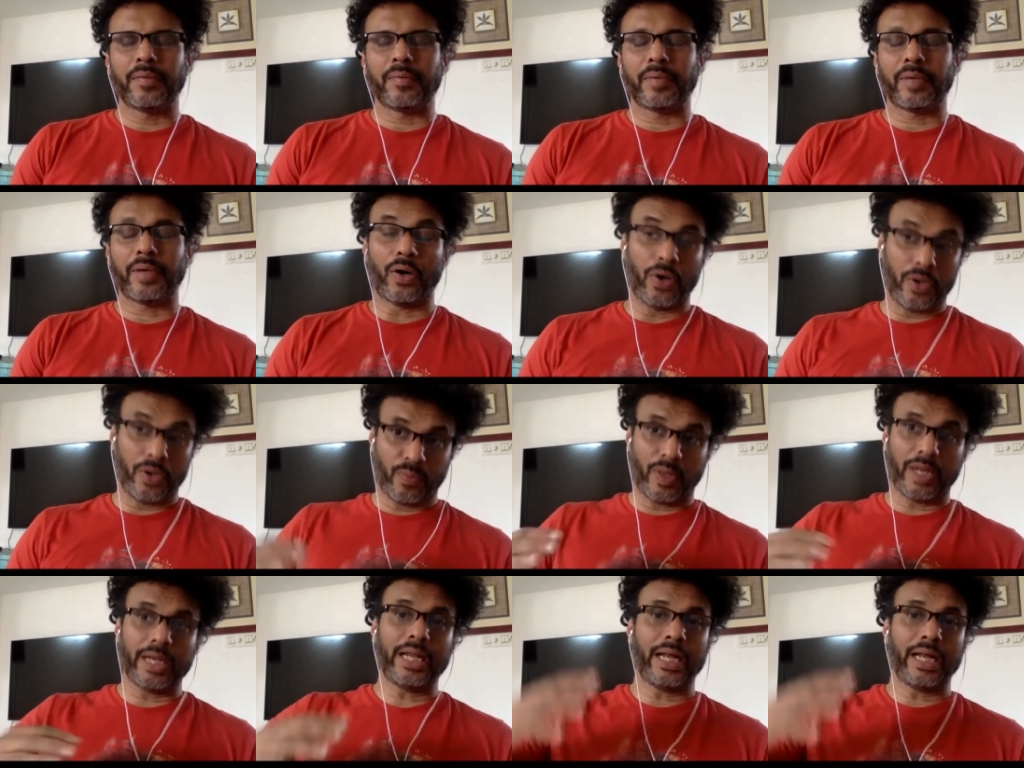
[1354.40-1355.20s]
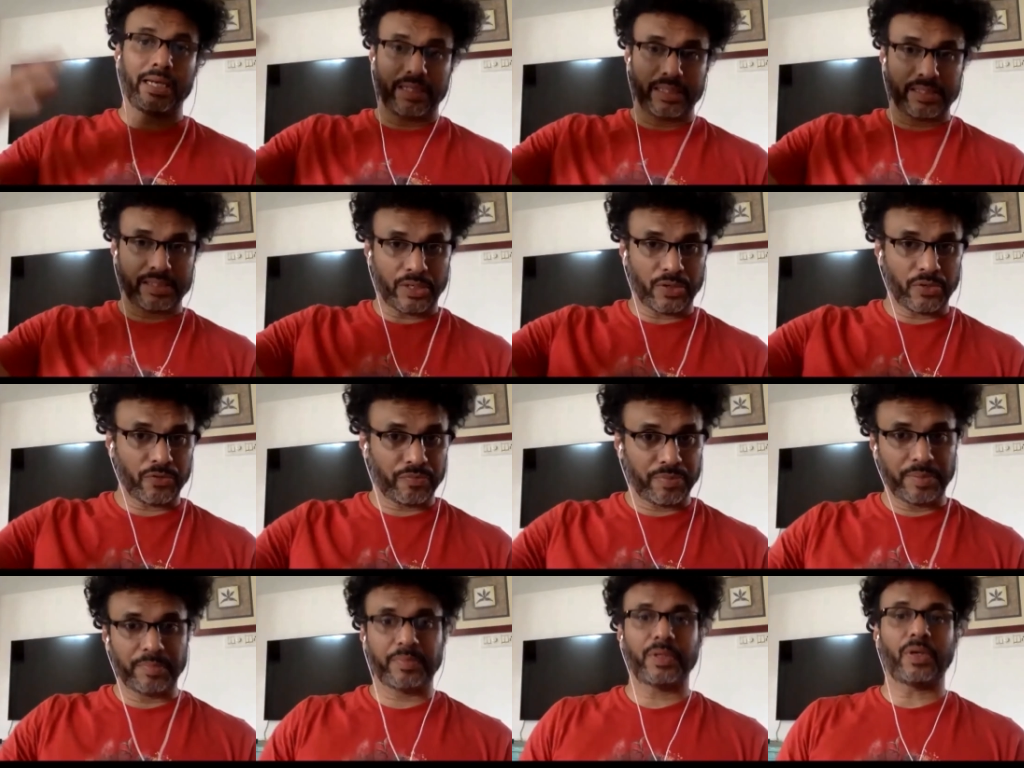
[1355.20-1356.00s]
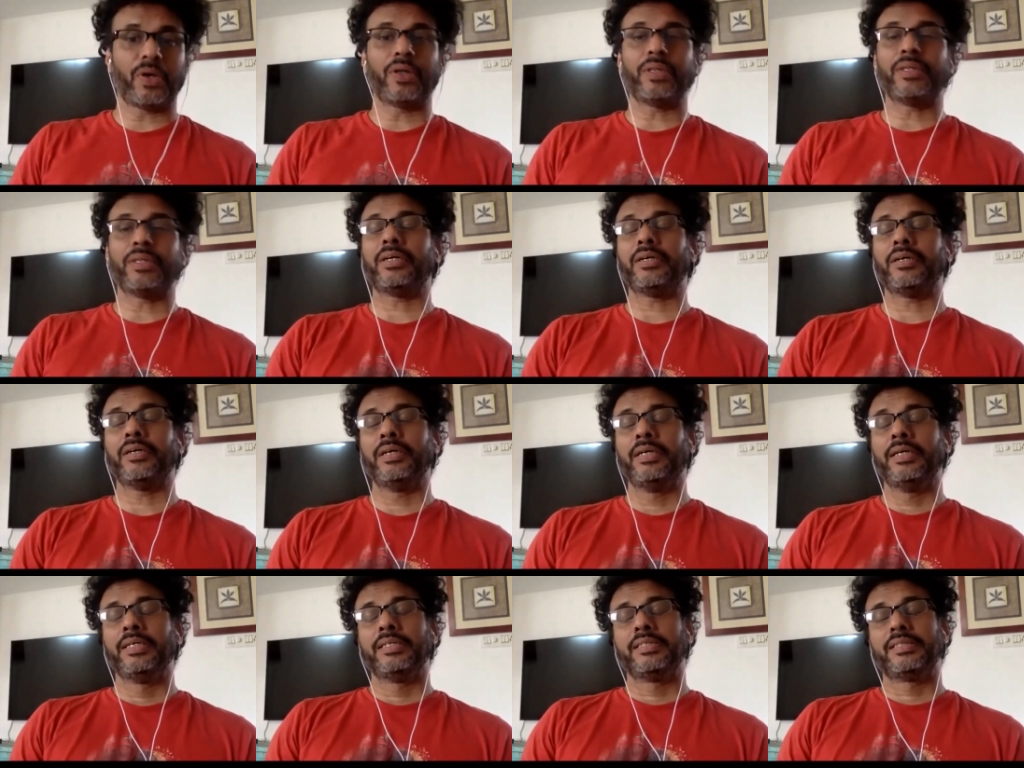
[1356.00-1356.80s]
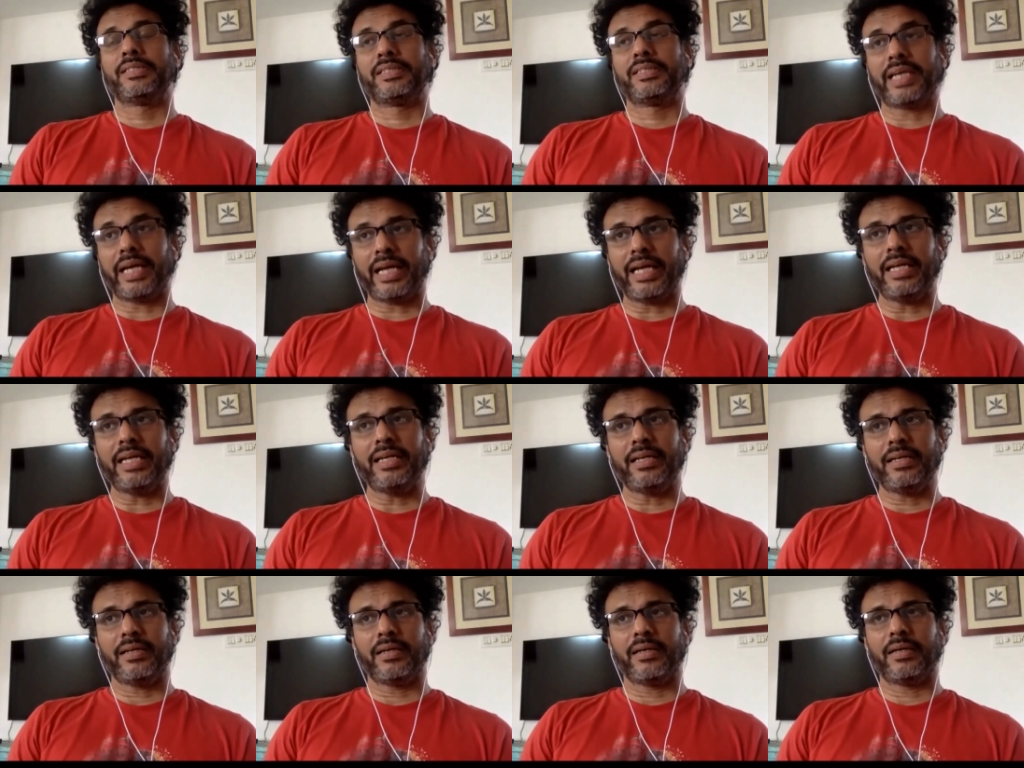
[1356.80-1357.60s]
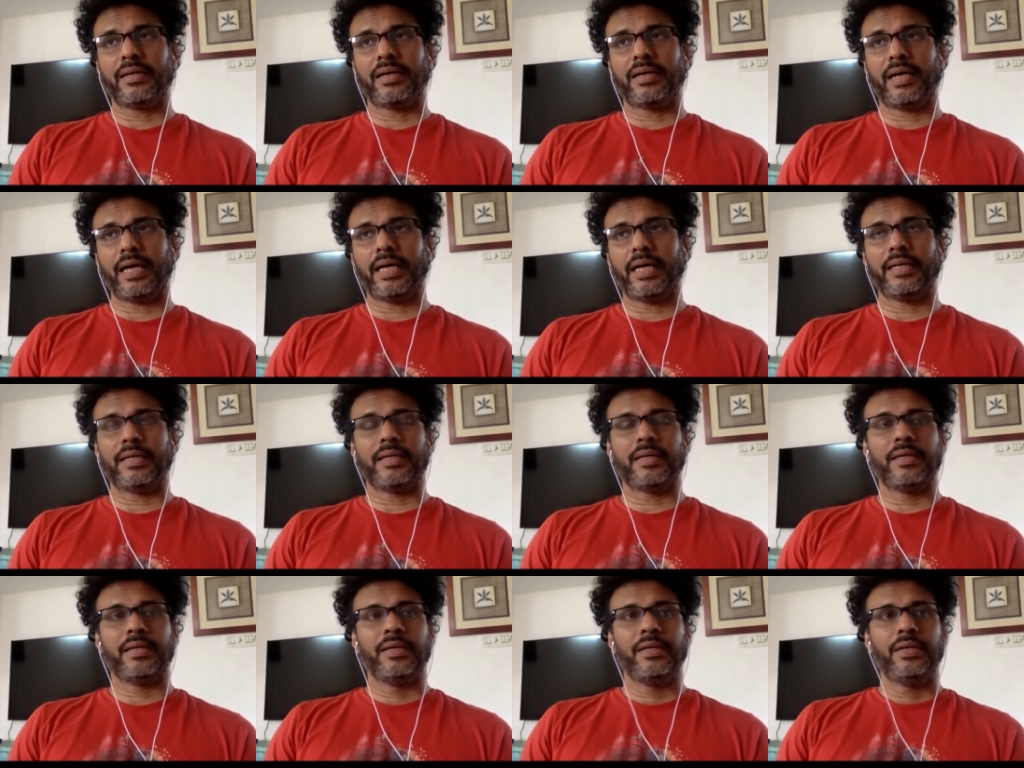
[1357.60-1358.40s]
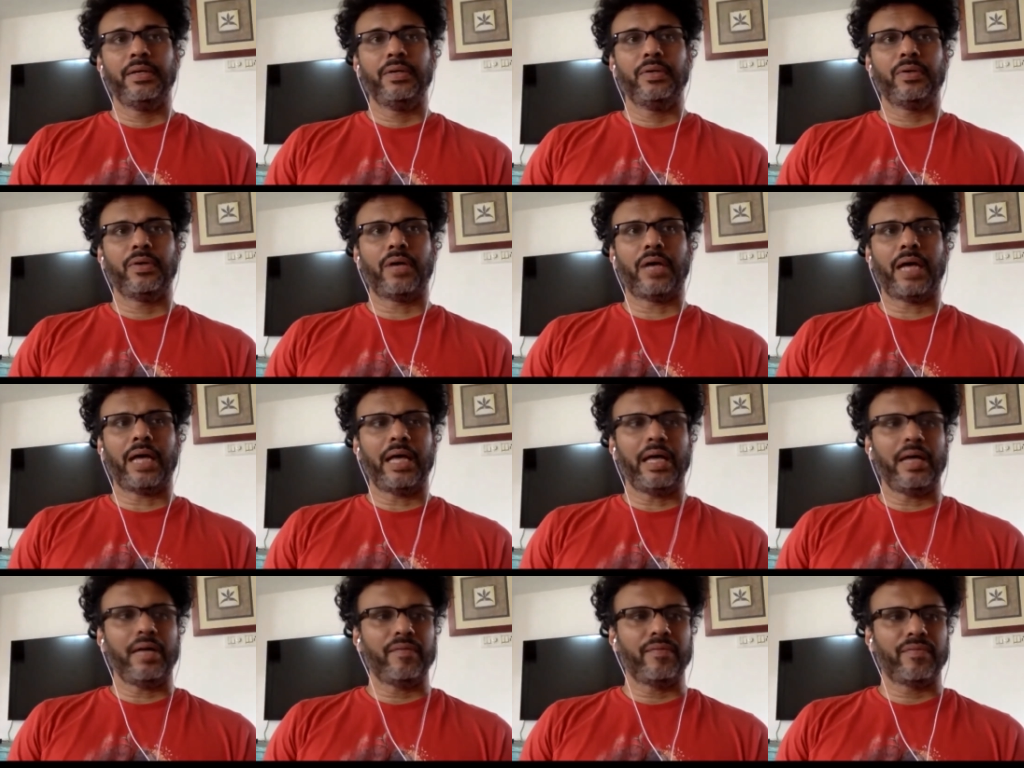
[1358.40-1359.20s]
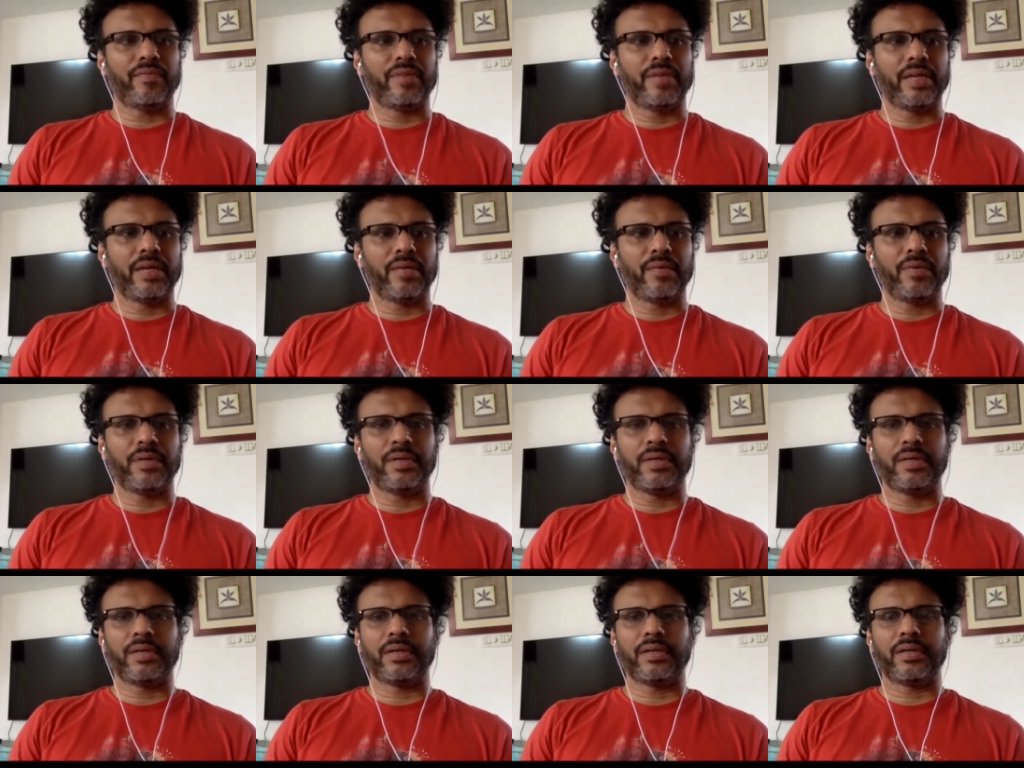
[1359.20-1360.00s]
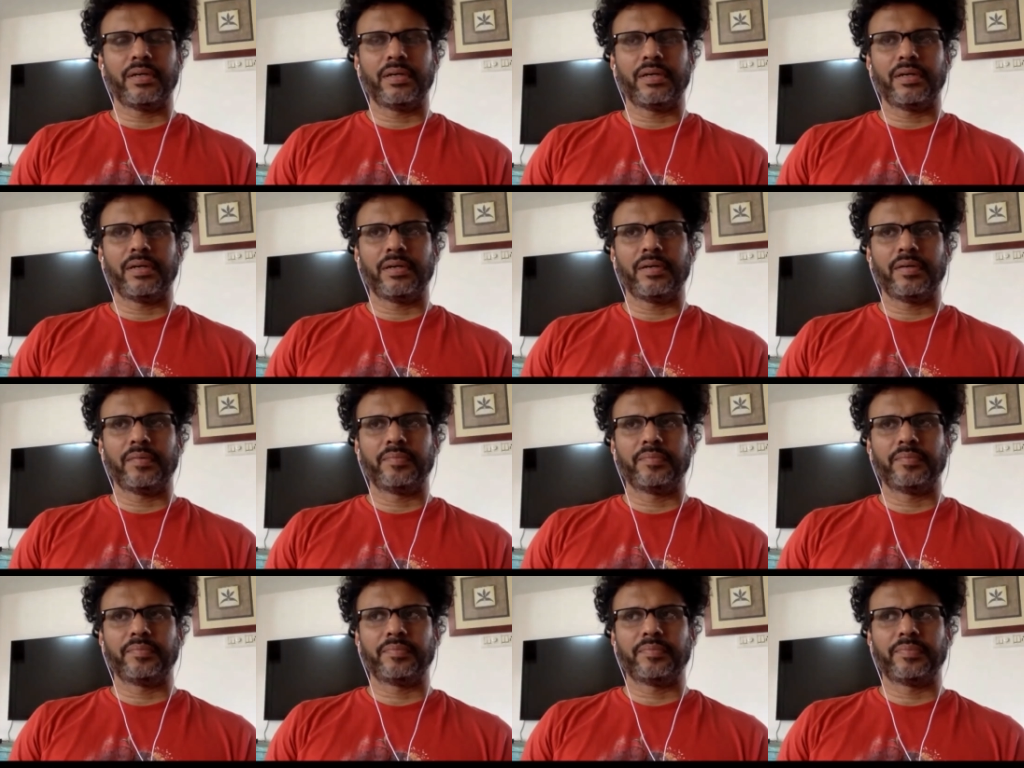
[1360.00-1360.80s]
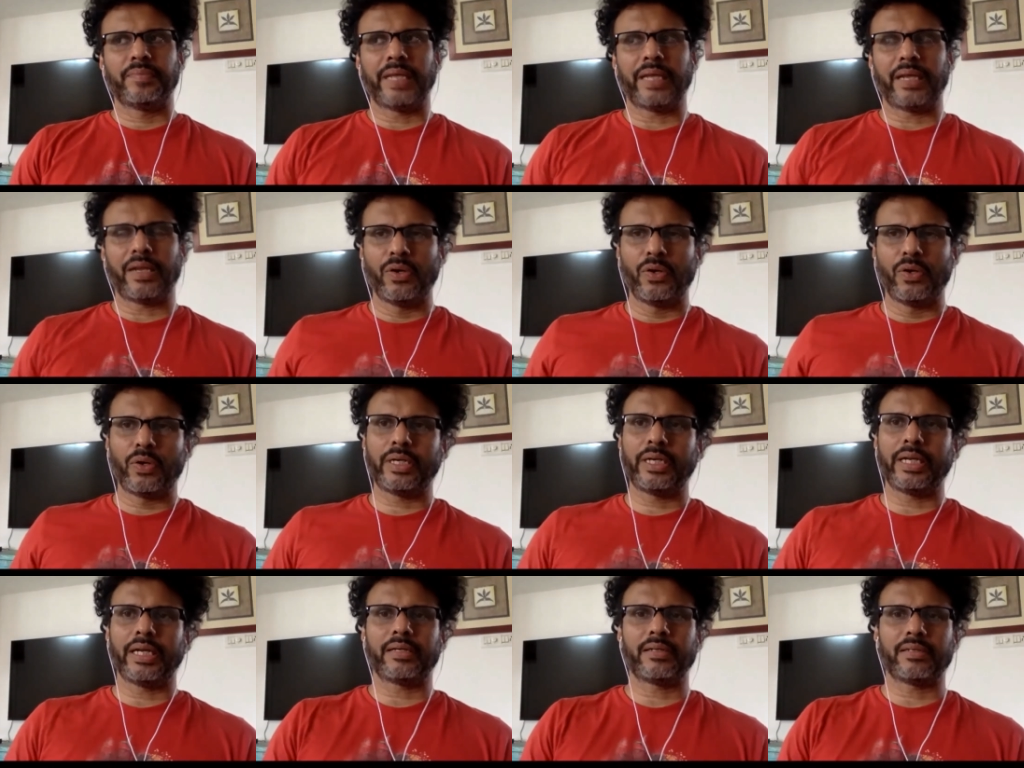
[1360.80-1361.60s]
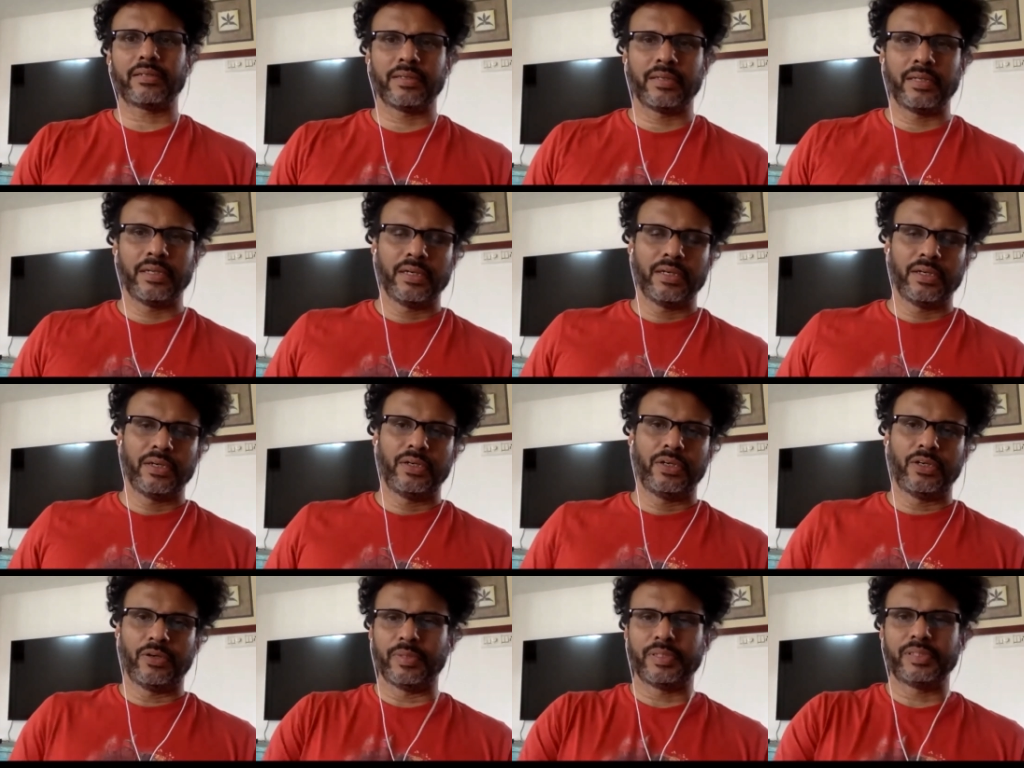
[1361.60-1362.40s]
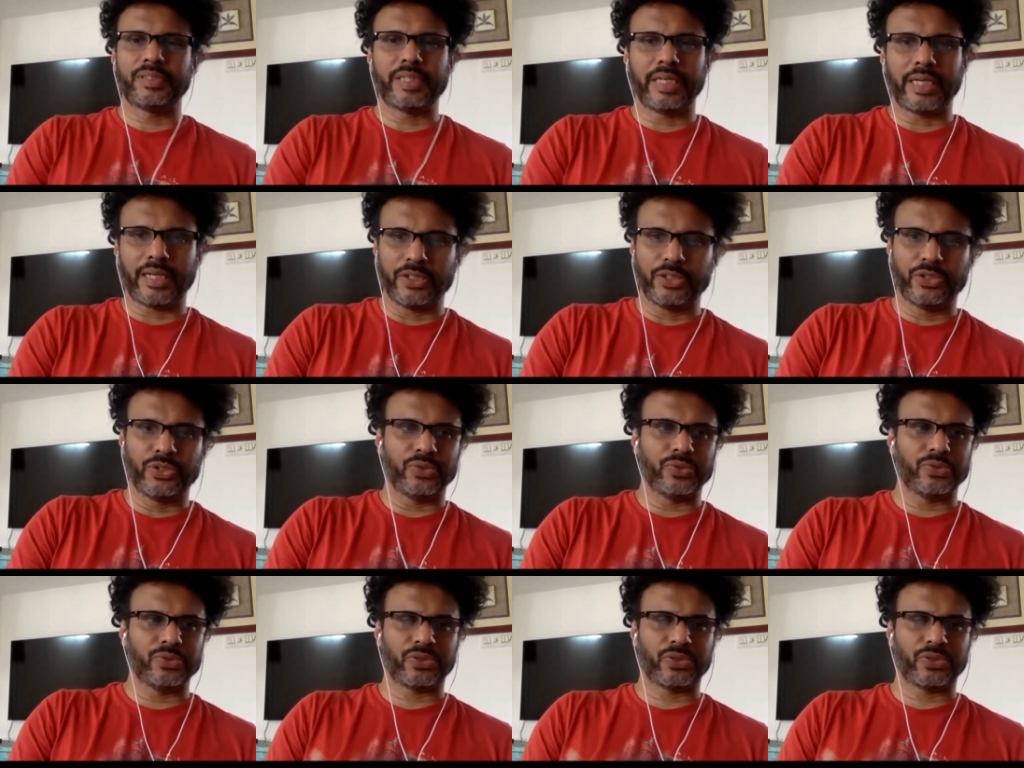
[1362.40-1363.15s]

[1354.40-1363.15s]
on one hand these kind of people. On the second hand, I have never like looked at domestic issues.